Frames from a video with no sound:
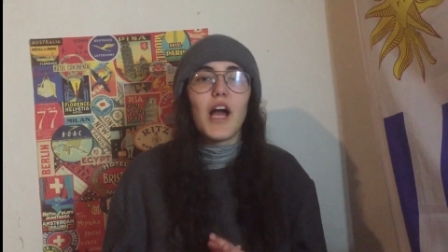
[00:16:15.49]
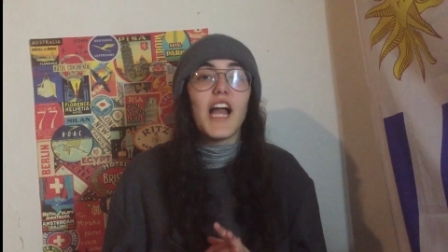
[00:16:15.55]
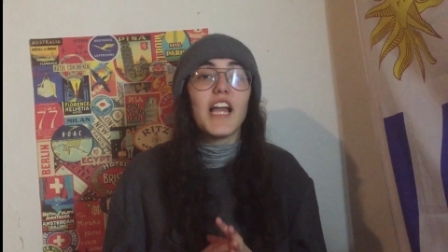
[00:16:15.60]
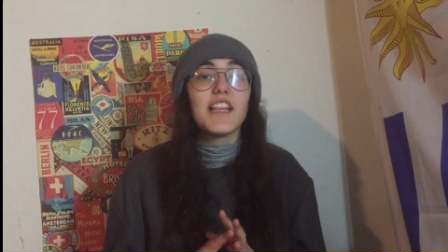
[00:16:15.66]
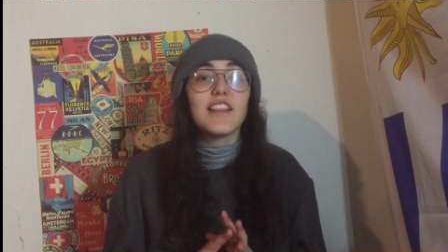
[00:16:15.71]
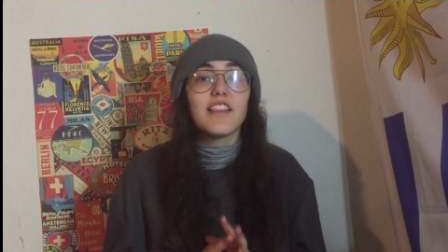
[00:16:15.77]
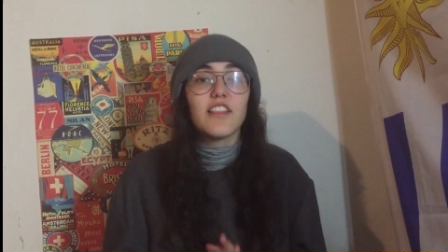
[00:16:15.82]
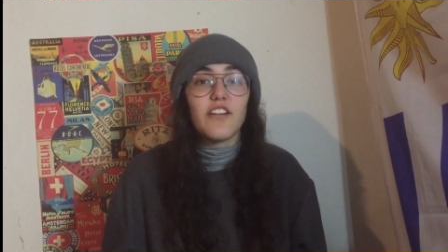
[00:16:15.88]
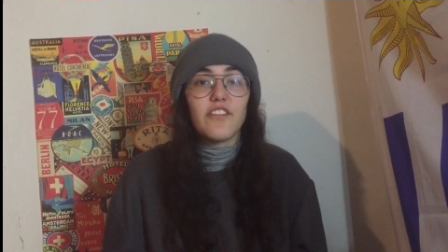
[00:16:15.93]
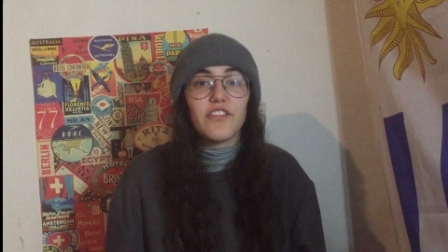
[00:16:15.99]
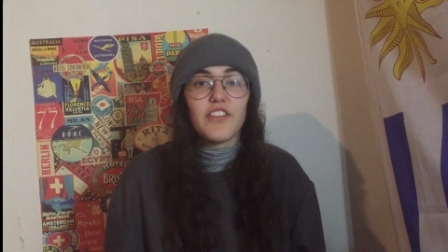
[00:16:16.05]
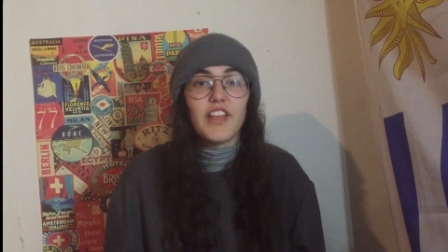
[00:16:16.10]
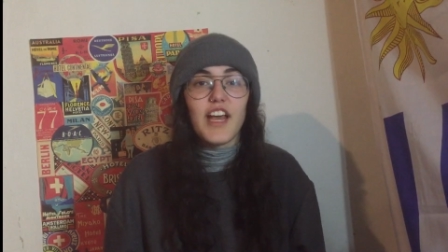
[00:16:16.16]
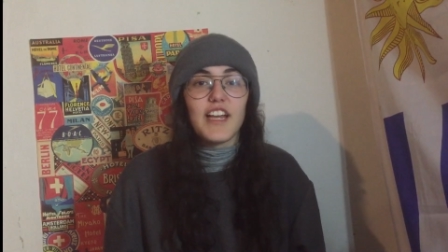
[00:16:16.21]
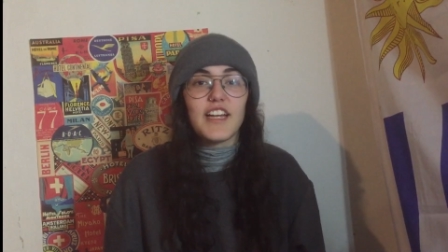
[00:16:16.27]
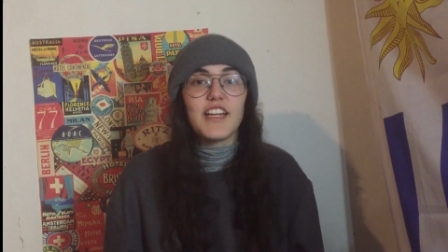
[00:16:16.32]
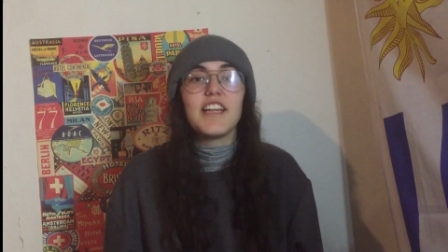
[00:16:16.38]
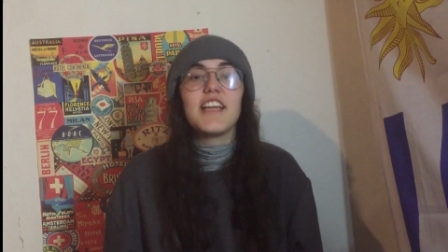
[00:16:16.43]
I love
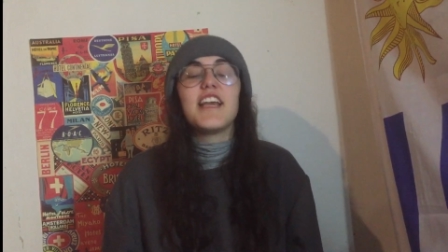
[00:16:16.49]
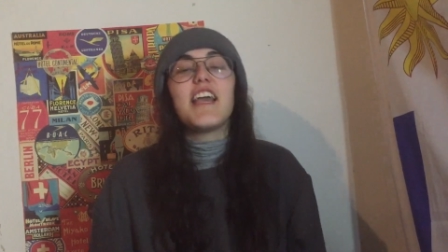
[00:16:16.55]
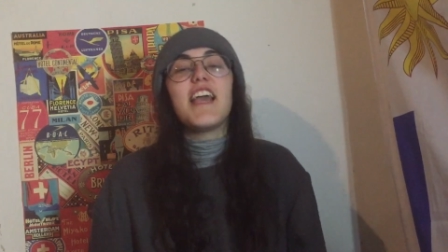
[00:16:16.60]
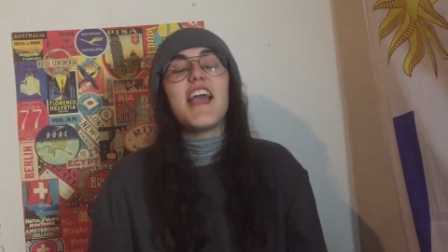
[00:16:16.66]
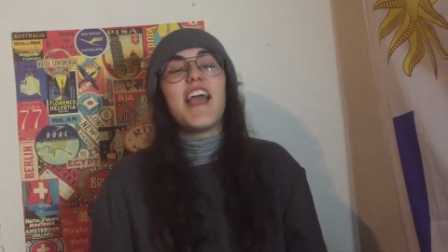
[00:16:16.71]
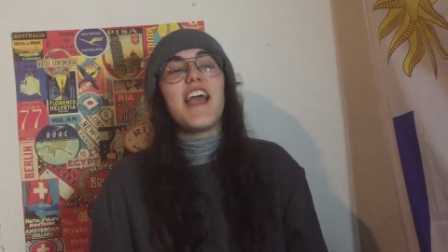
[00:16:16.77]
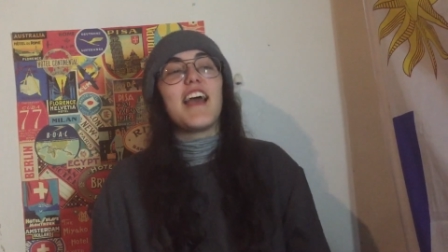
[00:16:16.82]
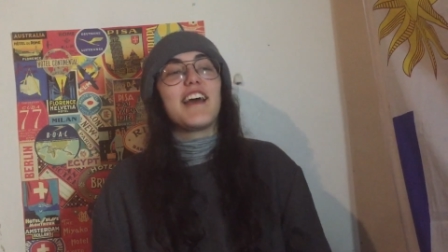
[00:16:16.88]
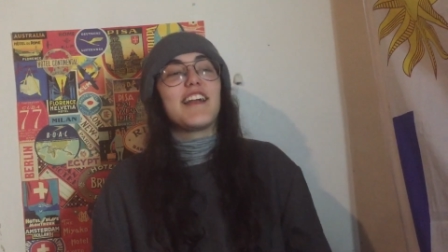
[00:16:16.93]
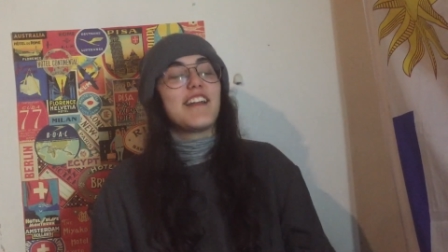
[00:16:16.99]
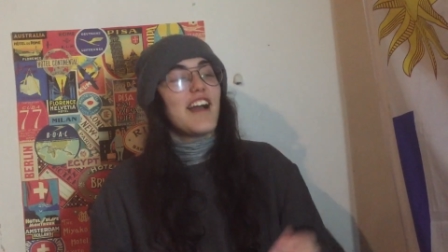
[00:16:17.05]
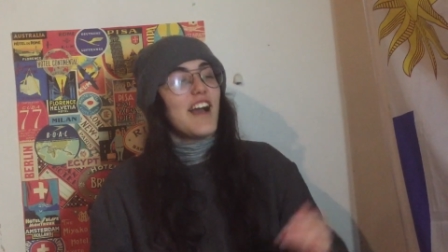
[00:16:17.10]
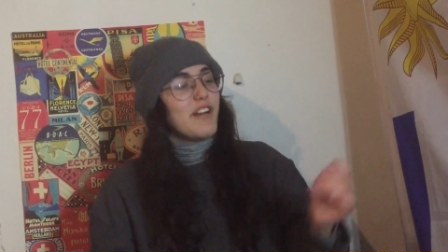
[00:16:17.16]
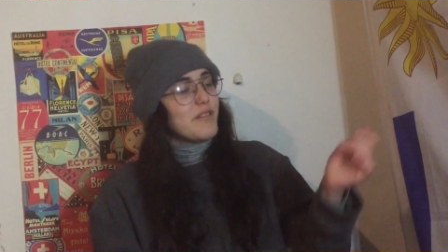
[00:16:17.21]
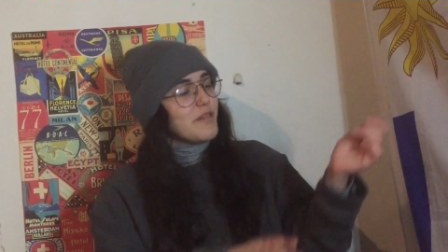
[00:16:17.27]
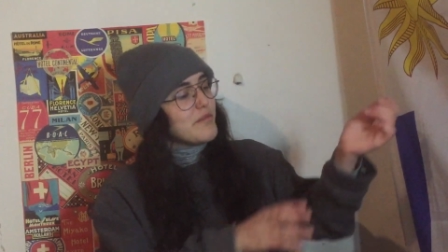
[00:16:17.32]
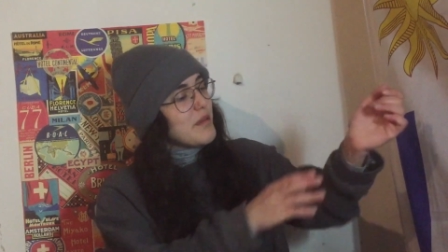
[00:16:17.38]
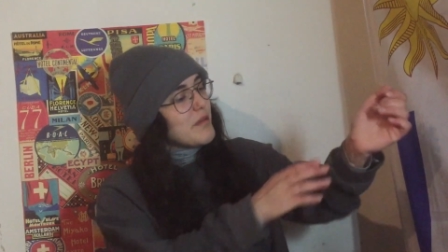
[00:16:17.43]
that. And
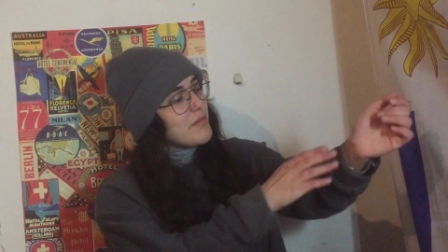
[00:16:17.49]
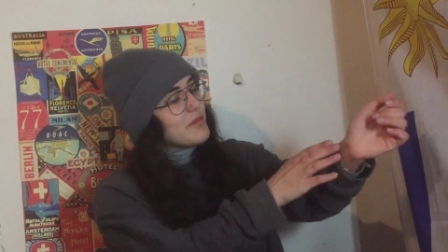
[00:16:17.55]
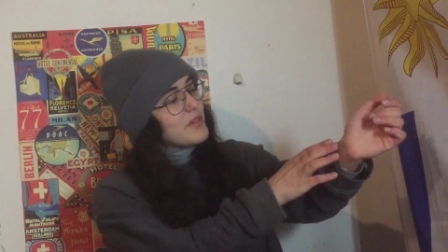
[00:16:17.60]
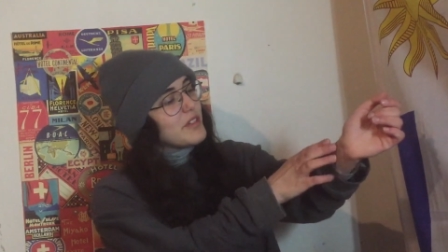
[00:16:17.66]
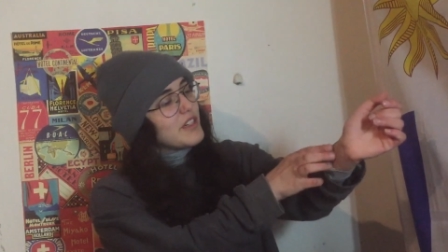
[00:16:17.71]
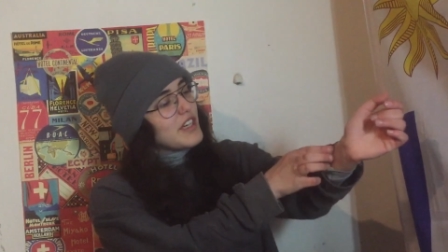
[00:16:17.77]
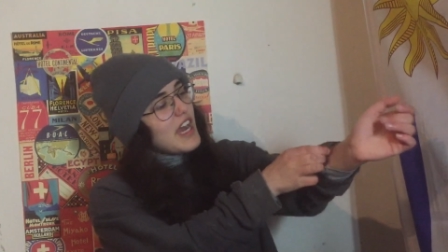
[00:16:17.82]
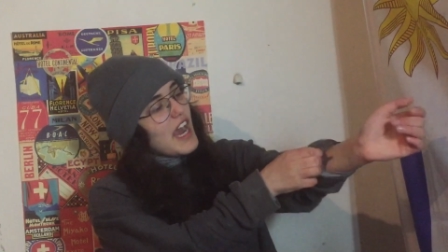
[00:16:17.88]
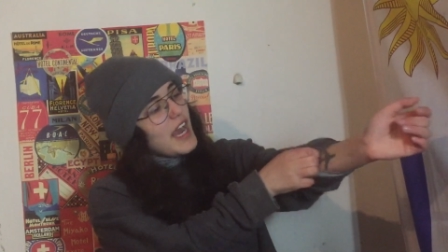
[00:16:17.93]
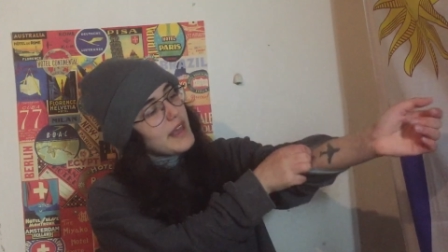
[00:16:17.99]
I remember